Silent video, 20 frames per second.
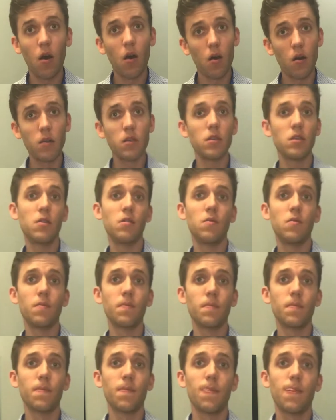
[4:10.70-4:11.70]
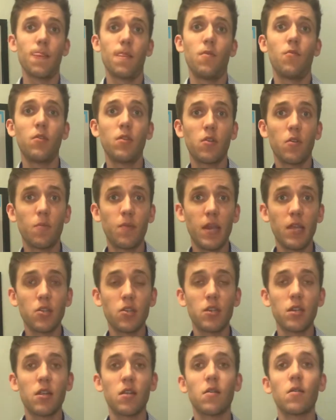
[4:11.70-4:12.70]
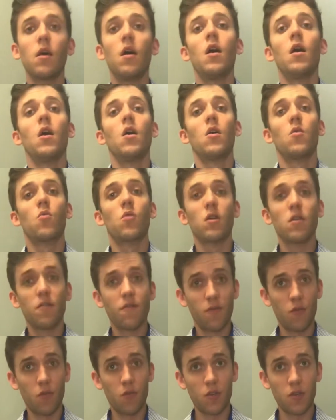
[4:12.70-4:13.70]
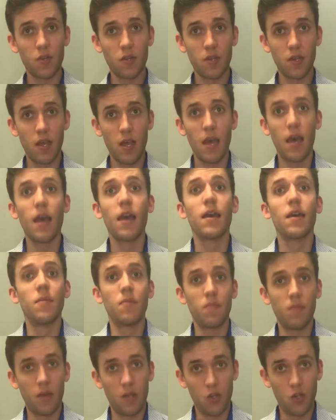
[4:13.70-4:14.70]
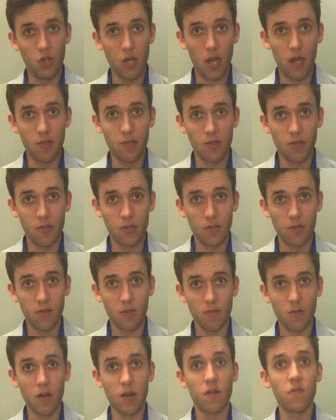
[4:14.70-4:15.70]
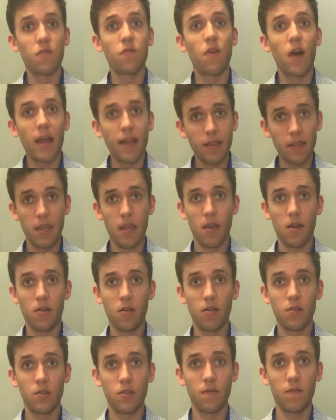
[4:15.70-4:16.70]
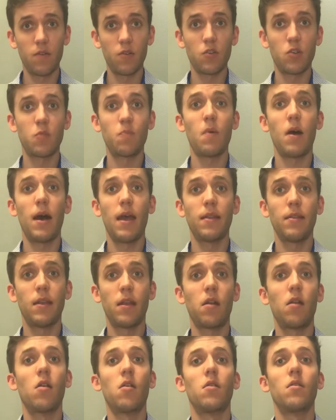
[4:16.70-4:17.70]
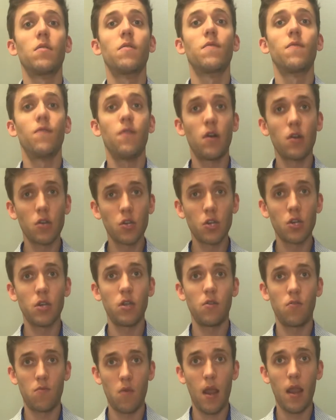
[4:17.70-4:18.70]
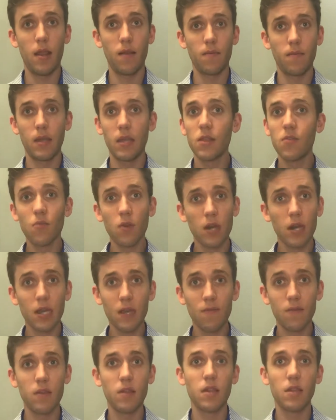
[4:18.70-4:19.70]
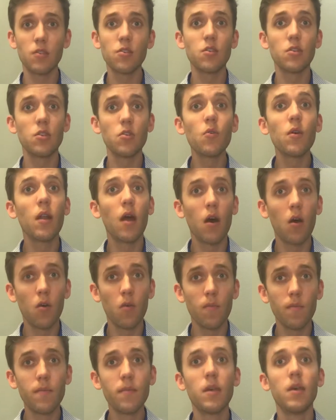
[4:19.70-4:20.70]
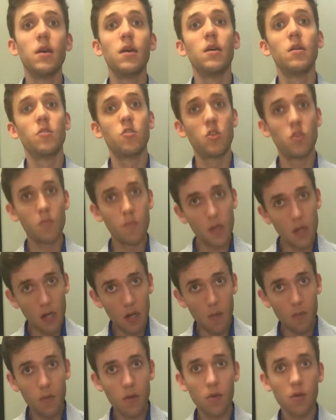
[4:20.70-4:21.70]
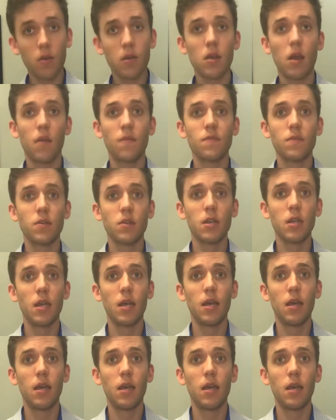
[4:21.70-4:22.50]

on you, when you're a patient here, we're gonna of course adjust. We're gonna find the areas of your spine that aren't functioning right. And then we're gonna give you things to do at home, speed up your recovery,